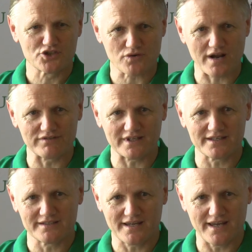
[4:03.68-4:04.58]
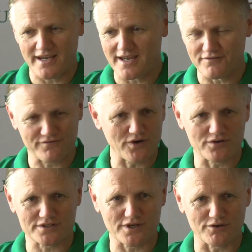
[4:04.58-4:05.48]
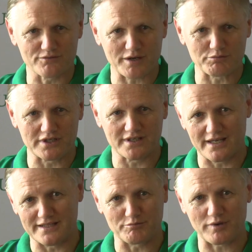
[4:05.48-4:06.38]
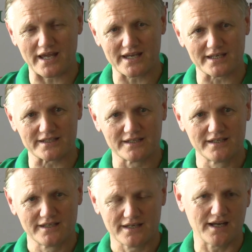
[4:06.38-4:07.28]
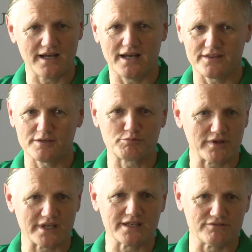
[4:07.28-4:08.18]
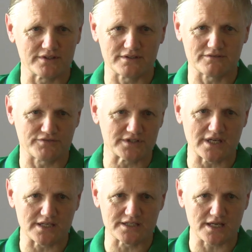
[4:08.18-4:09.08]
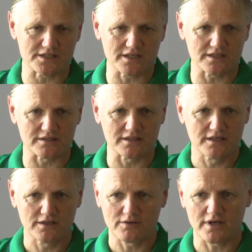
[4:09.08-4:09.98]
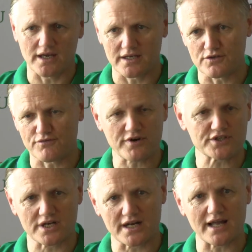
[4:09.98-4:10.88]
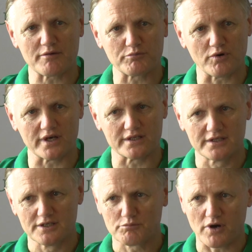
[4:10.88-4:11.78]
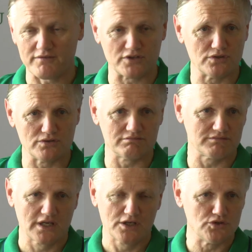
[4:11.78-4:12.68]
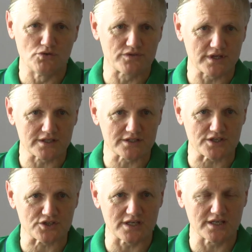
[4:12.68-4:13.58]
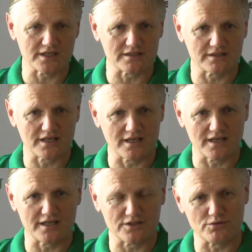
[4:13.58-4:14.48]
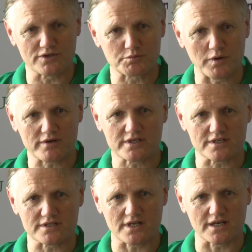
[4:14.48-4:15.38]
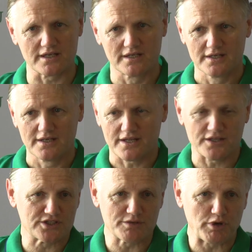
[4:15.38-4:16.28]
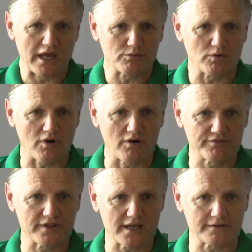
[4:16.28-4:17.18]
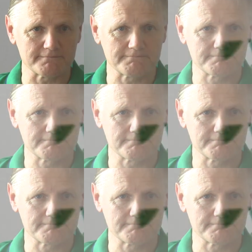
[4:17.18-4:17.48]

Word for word: travelling and focusing on rugby and then playing it, uh, I think by the end of it, fatigue sets in. Uh, you freshen it up by, by having new things to see and, and, and new experiences, and I, I think Japan will offer that.